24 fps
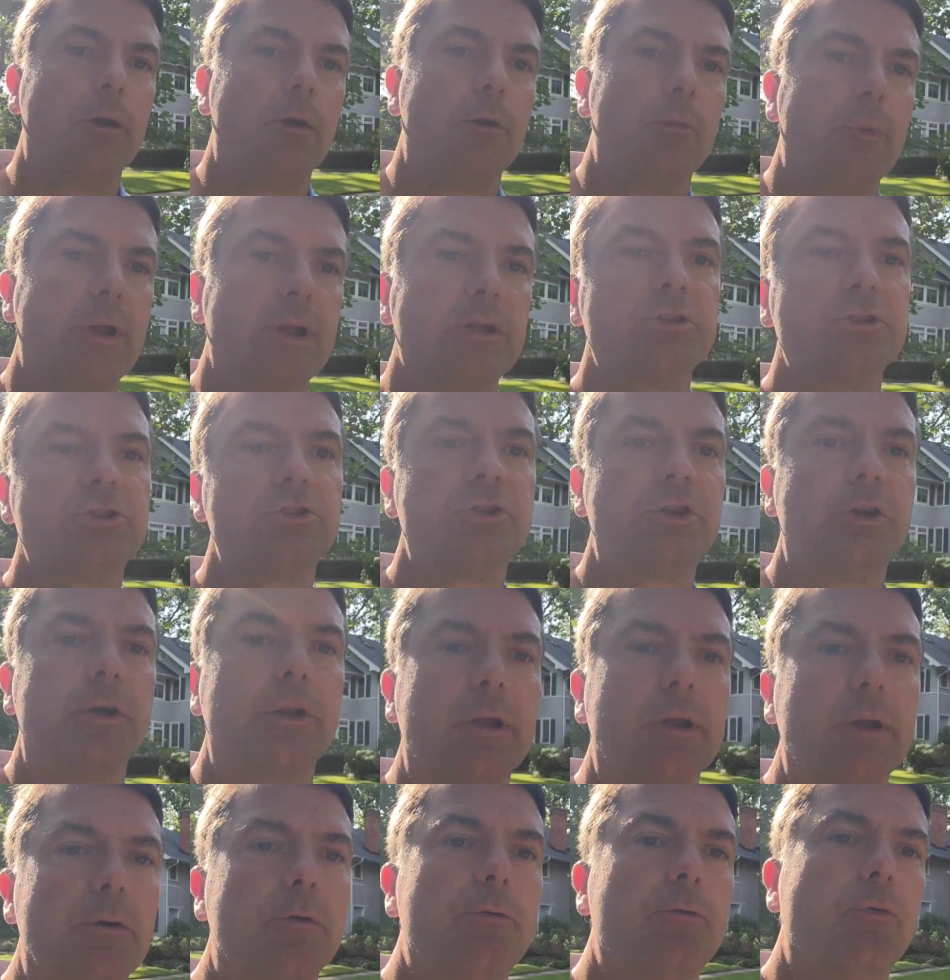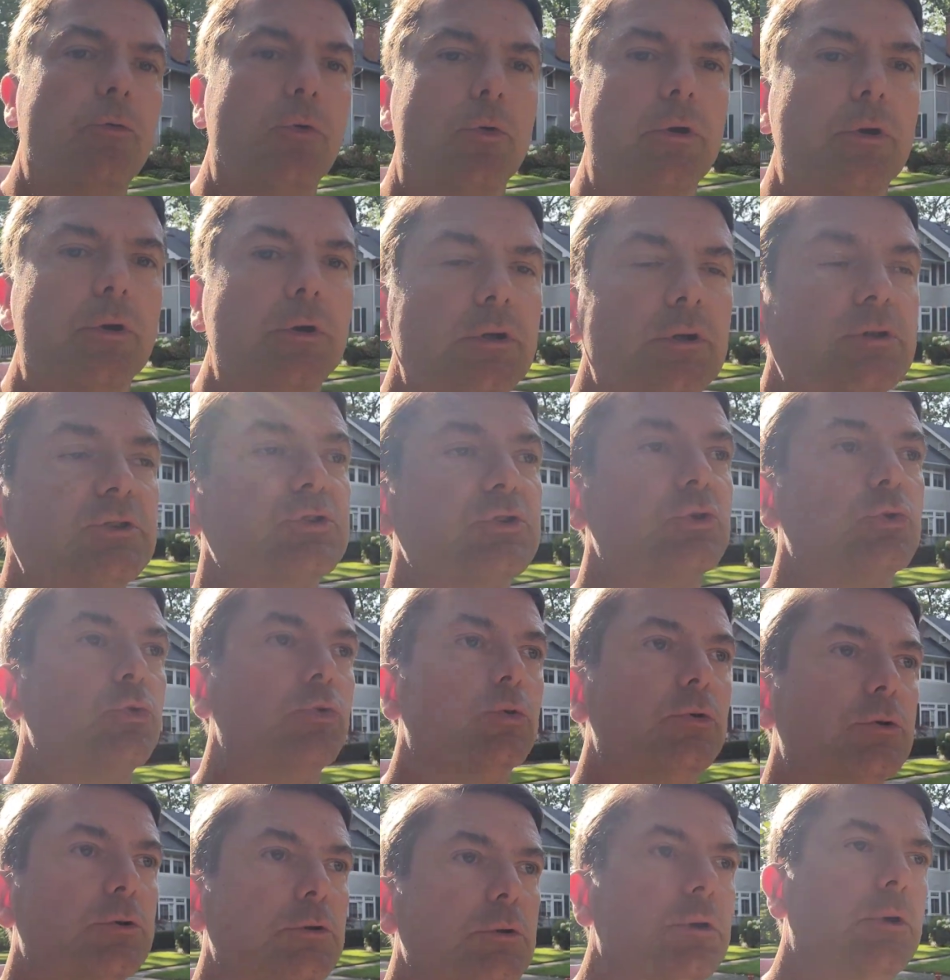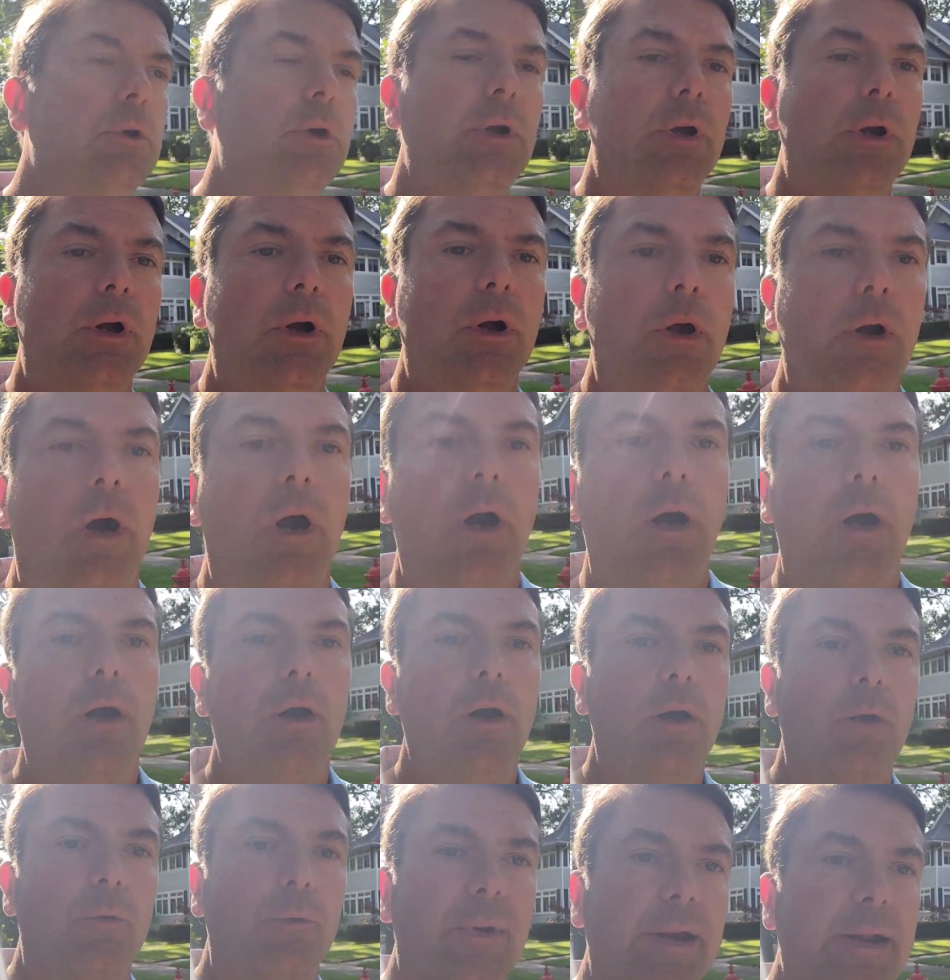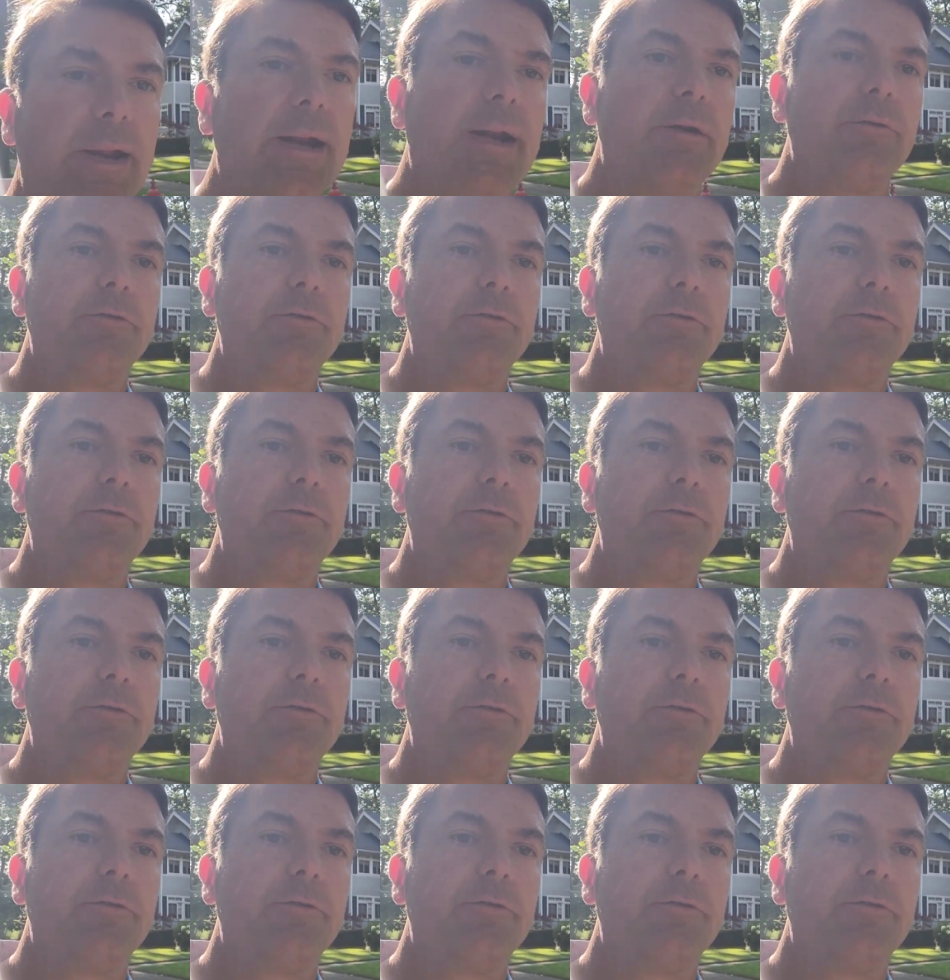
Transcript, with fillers: are registering for school uh, right